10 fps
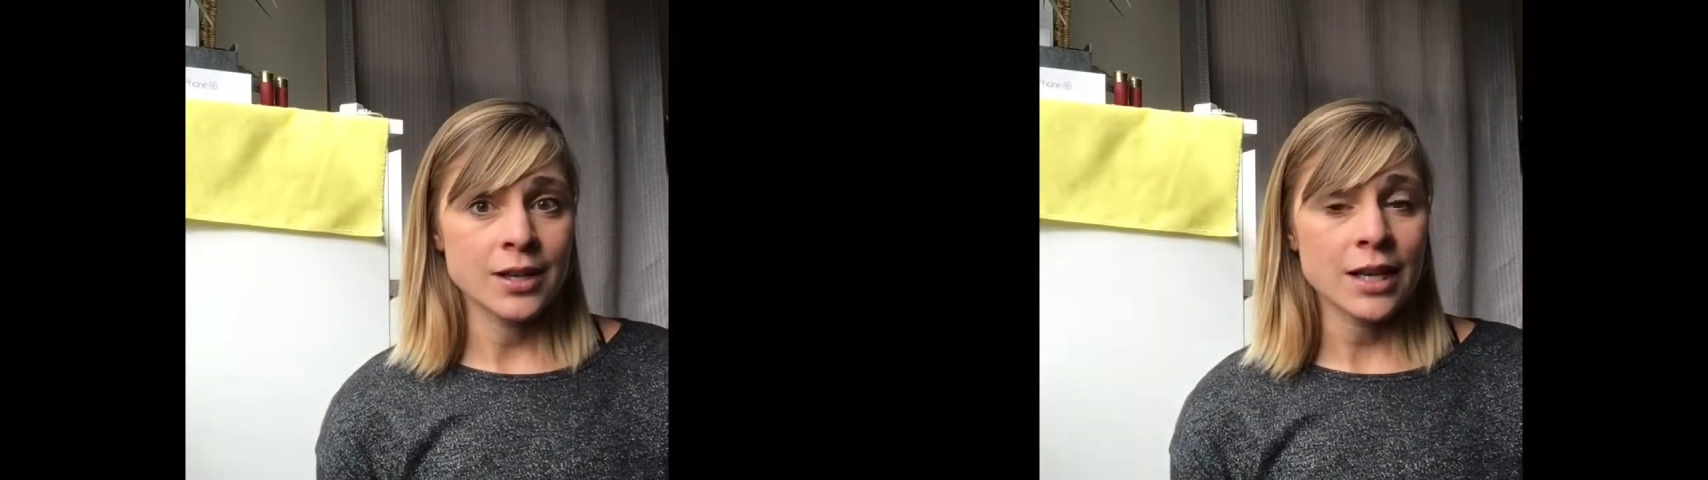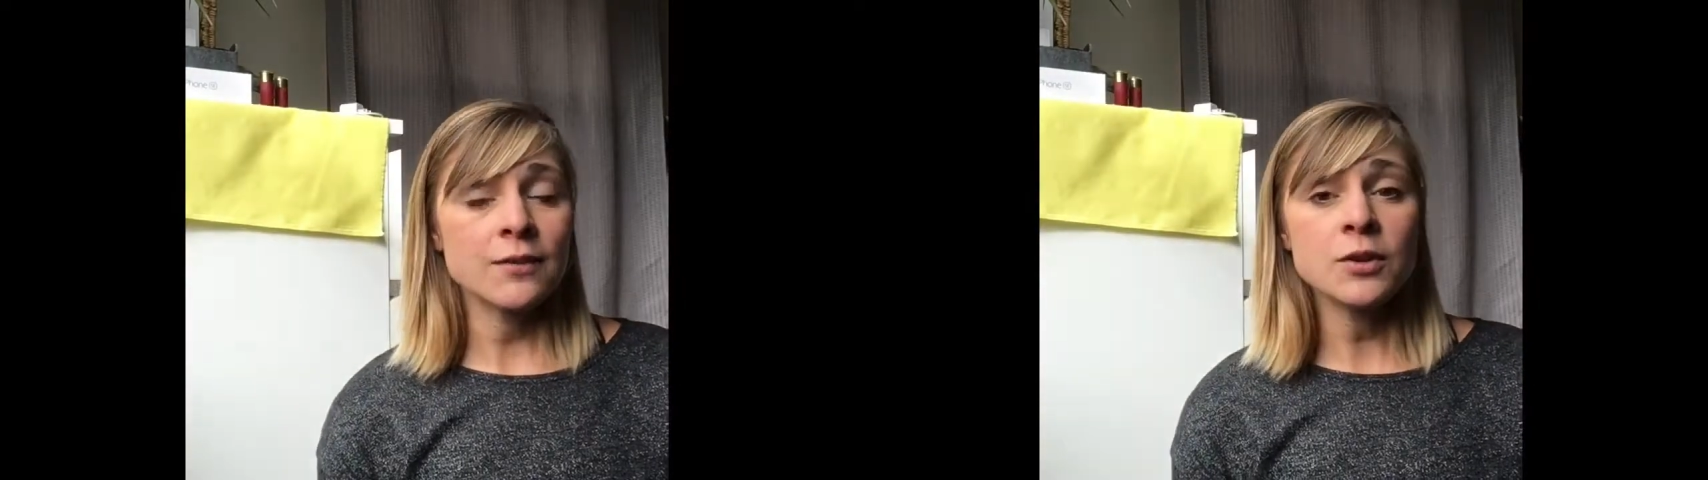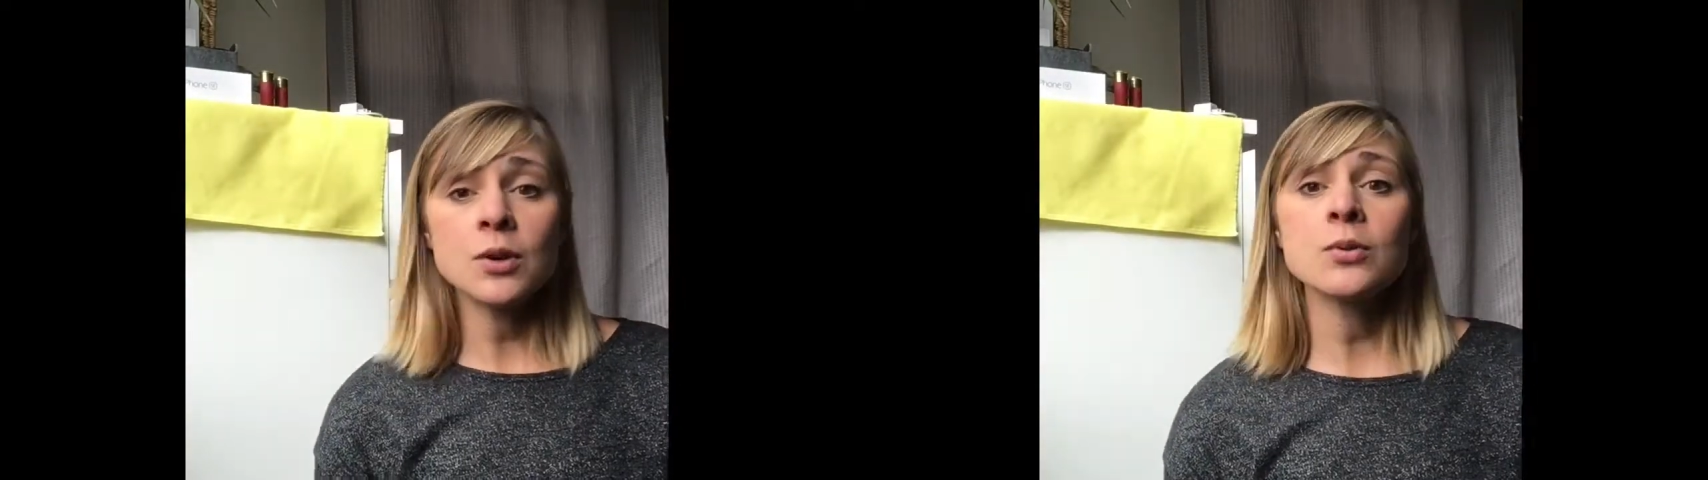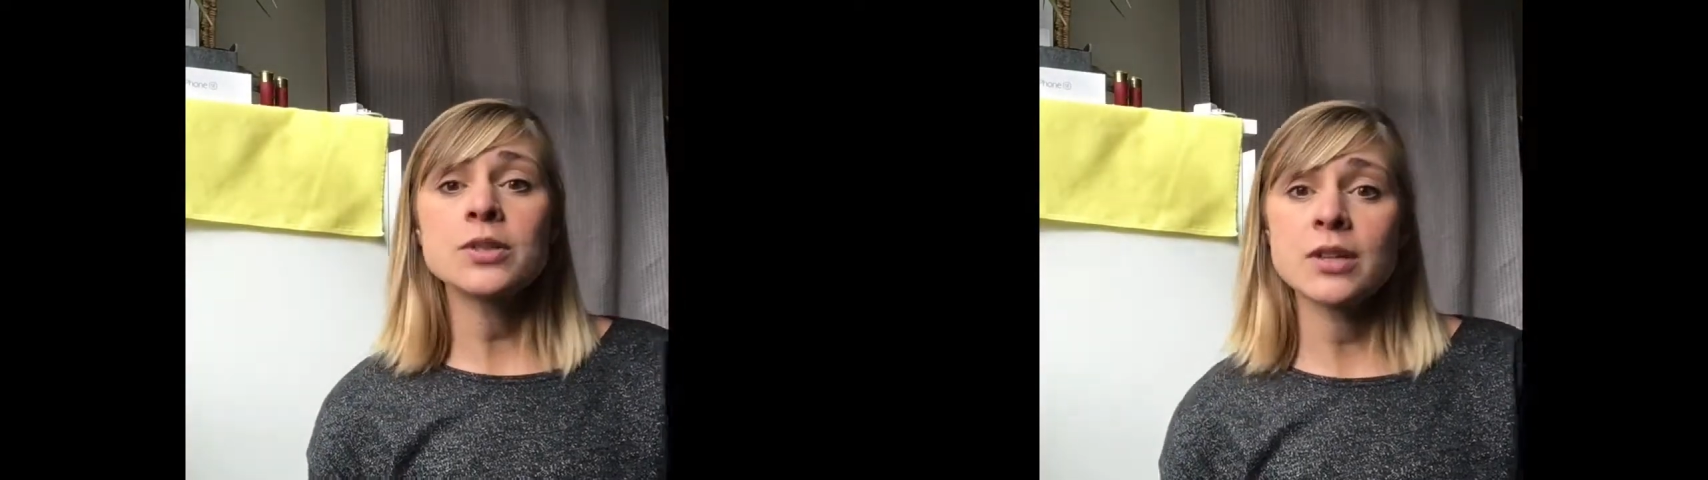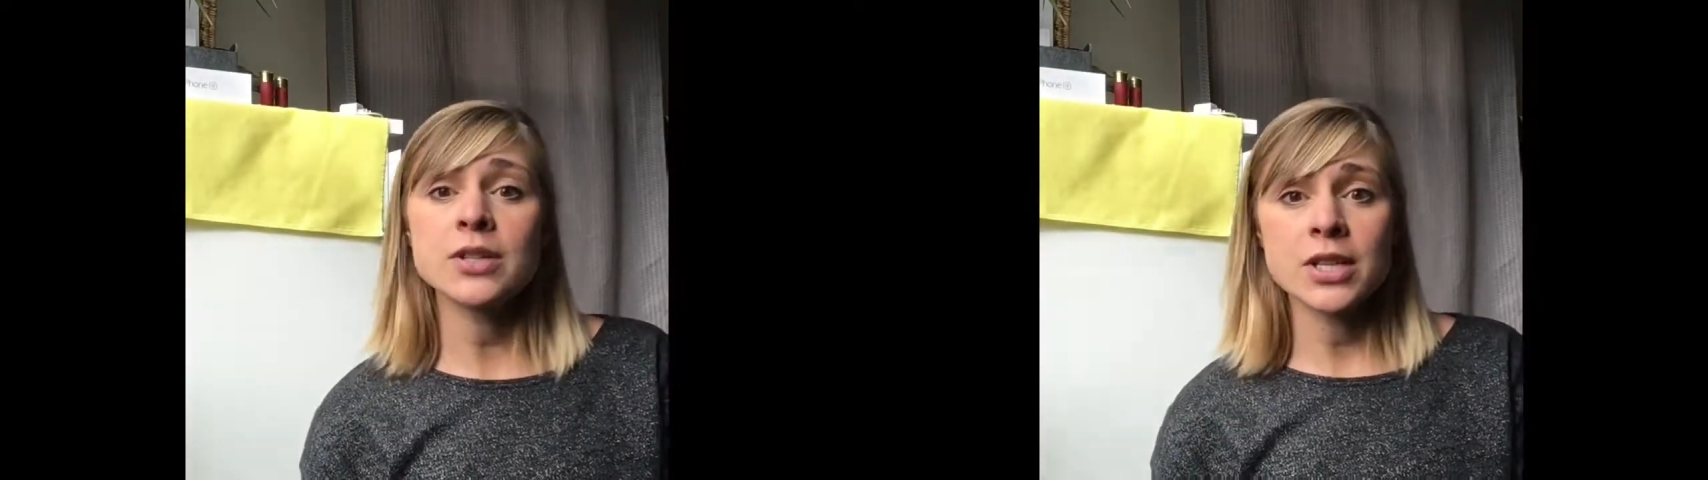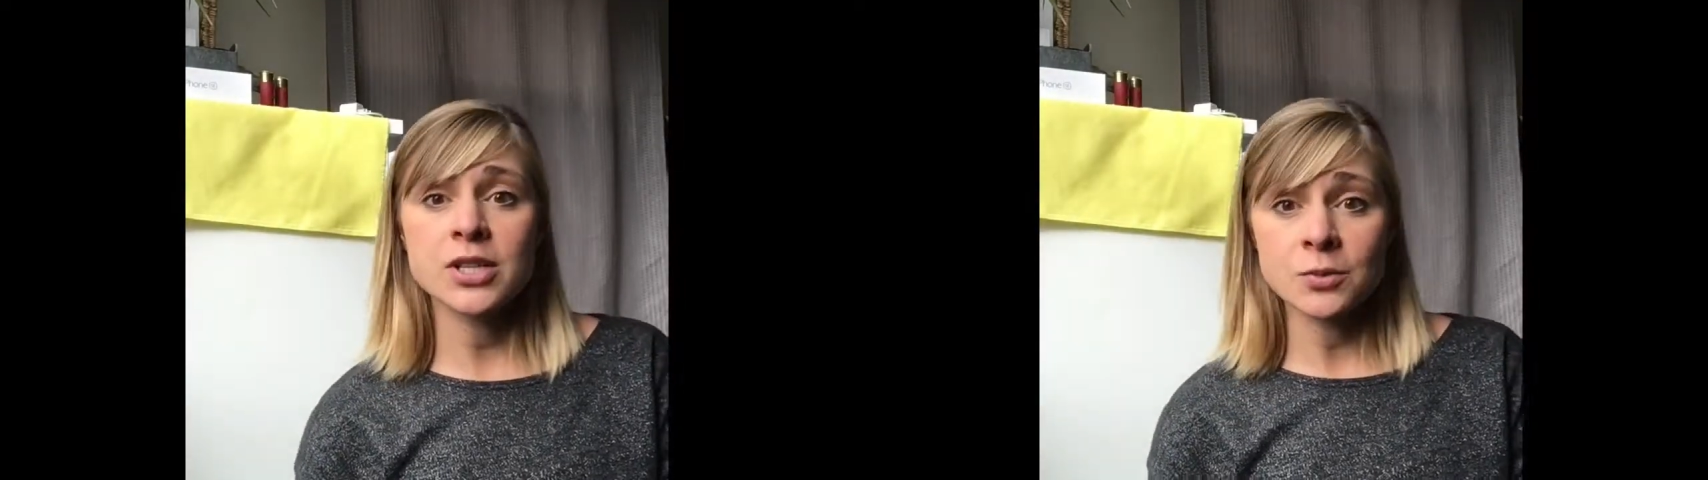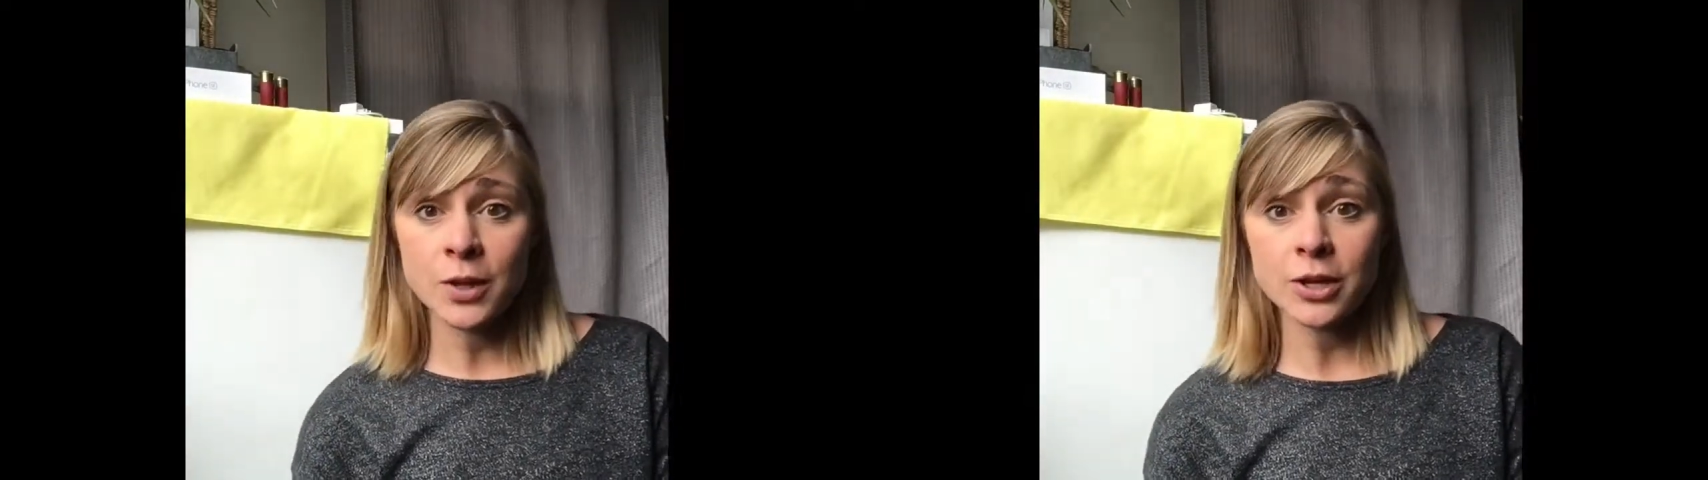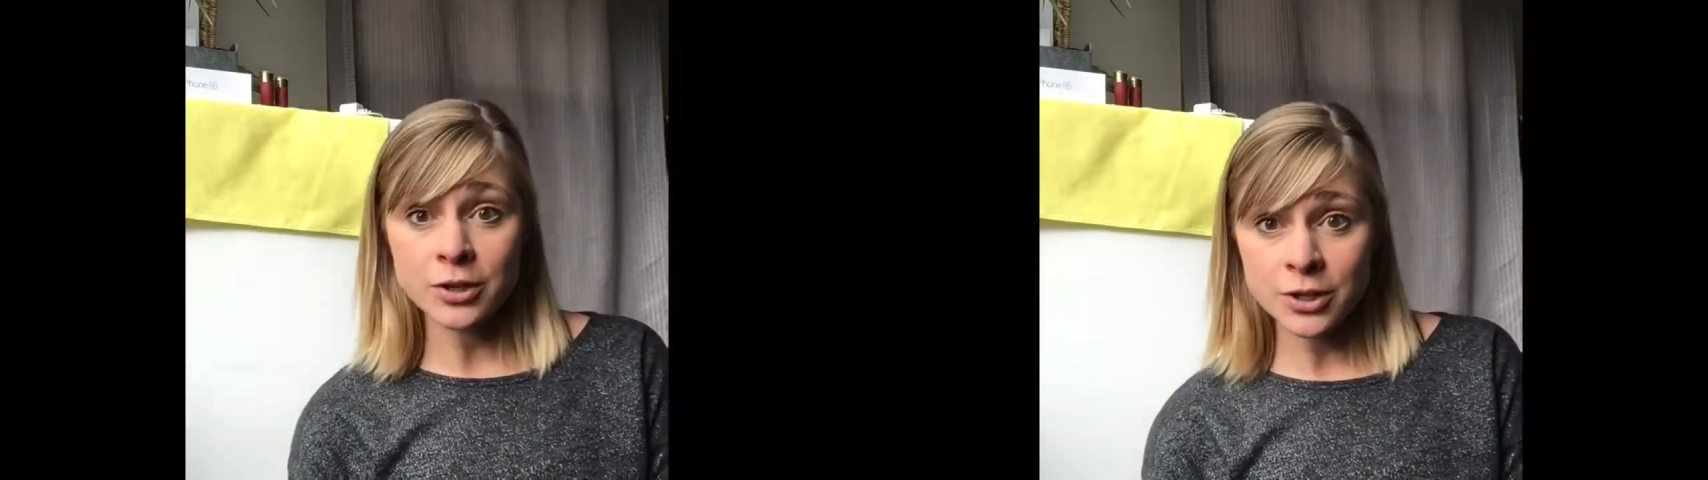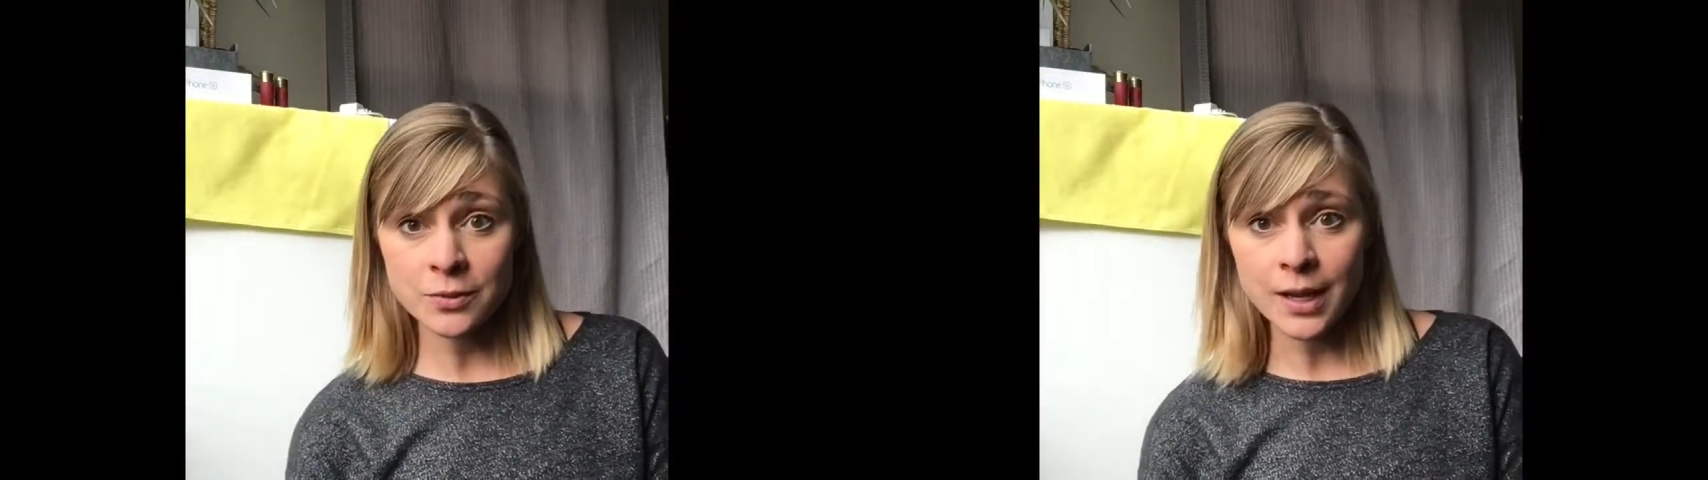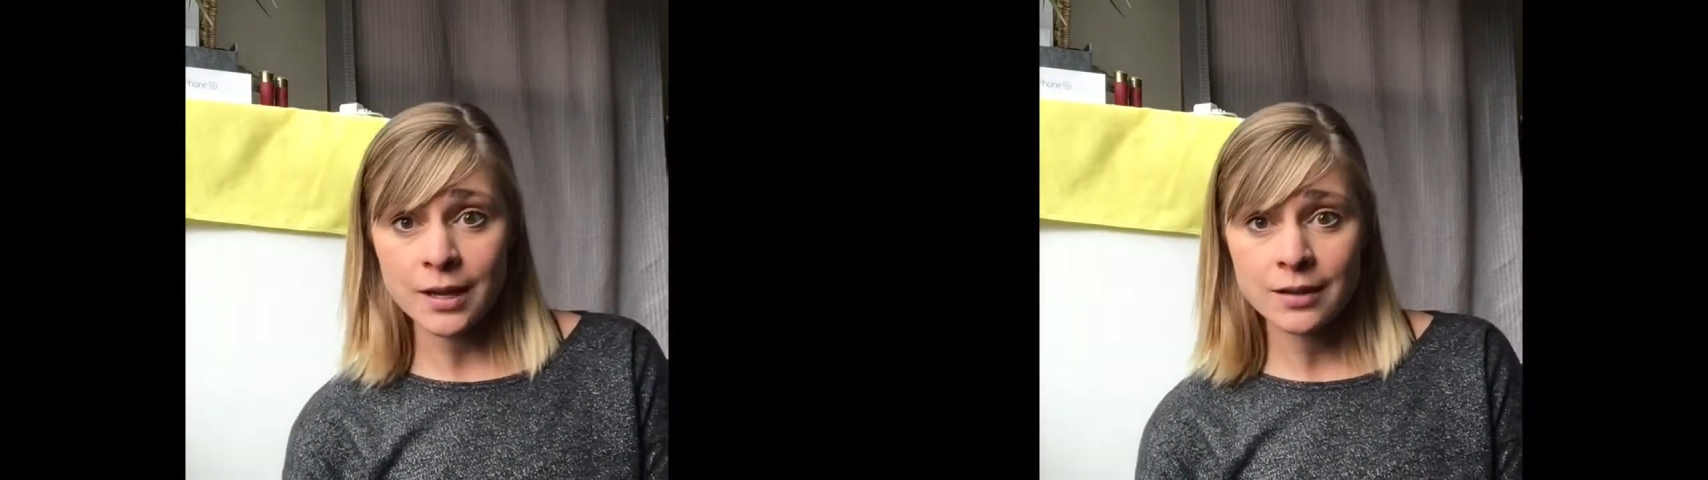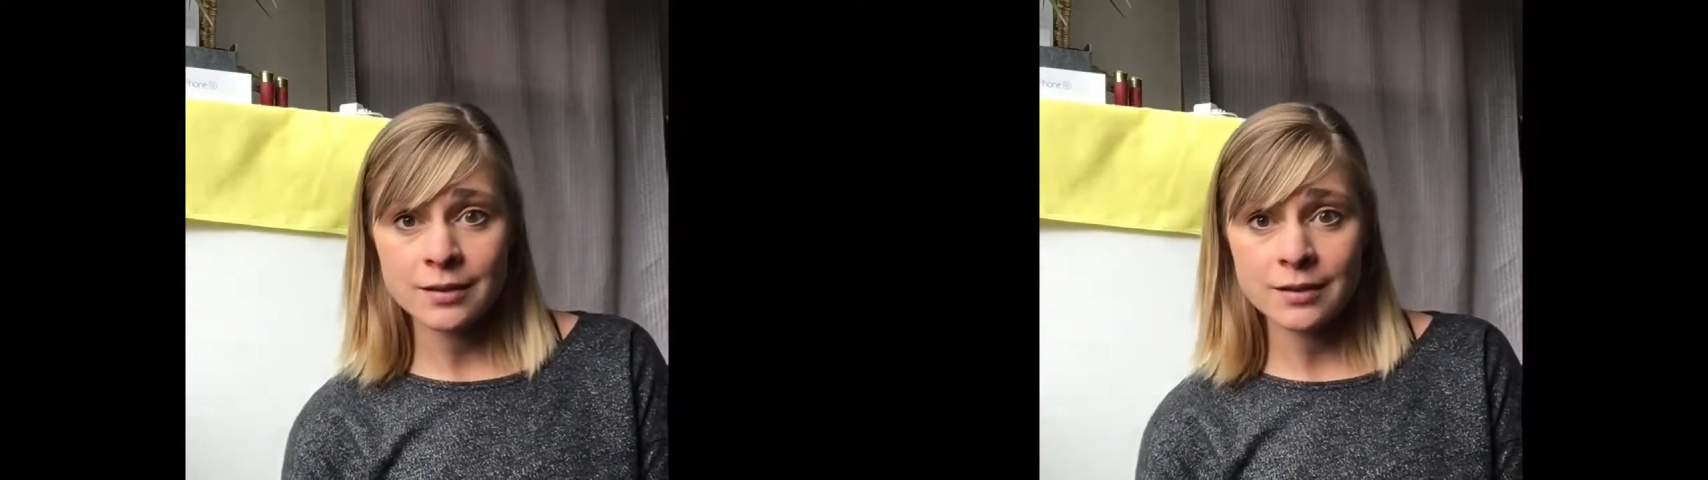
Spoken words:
if you don't start changing what you're doing.